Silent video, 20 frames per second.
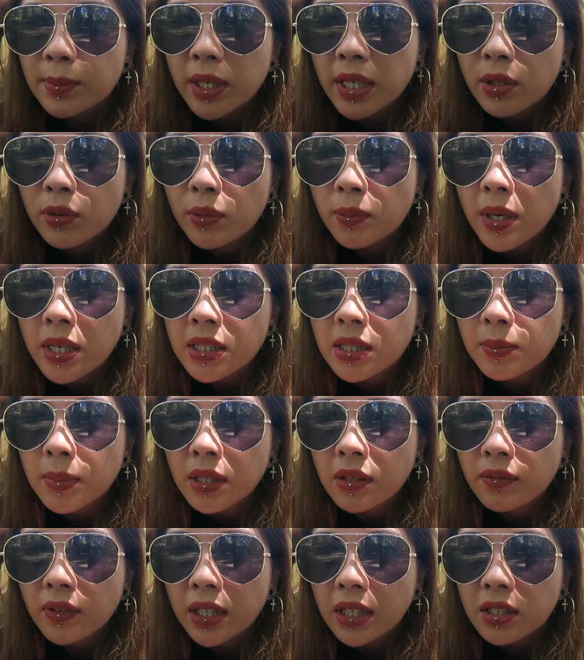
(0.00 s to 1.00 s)
but it reminded
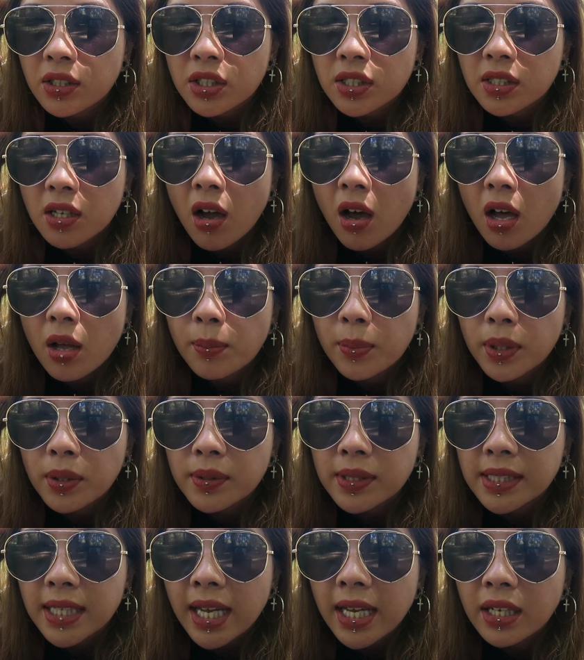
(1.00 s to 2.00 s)
me of like a just car
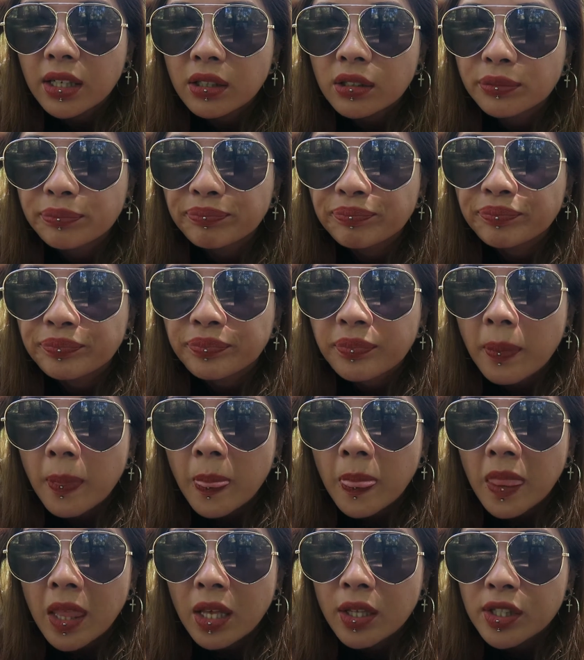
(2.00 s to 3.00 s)
boot sale.
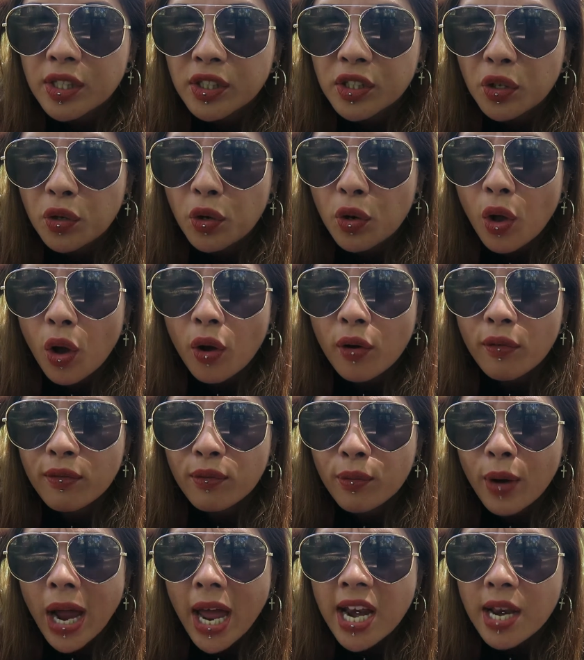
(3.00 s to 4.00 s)
There's a lot
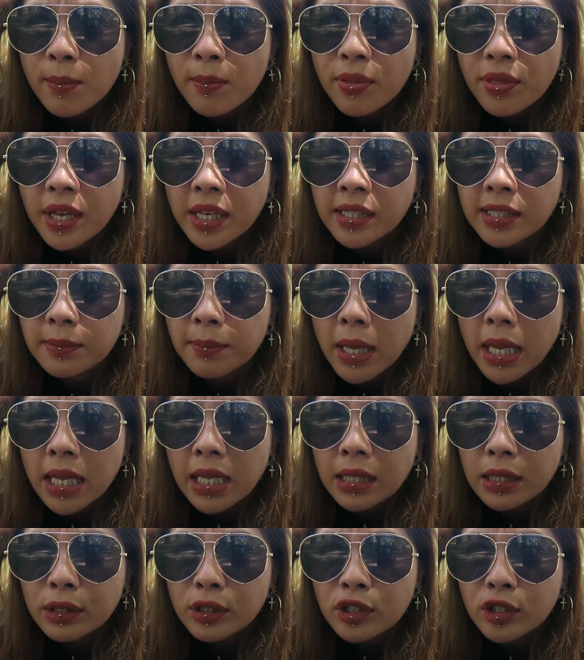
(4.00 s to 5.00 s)
of random things
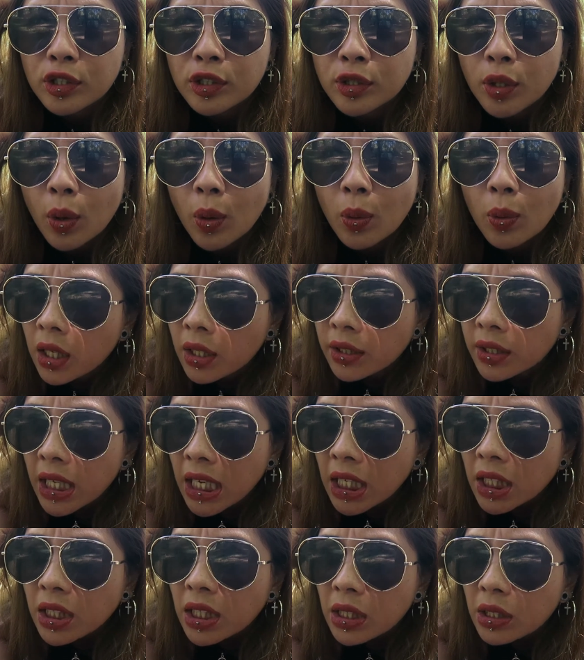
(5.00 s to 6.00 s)
being sold. They had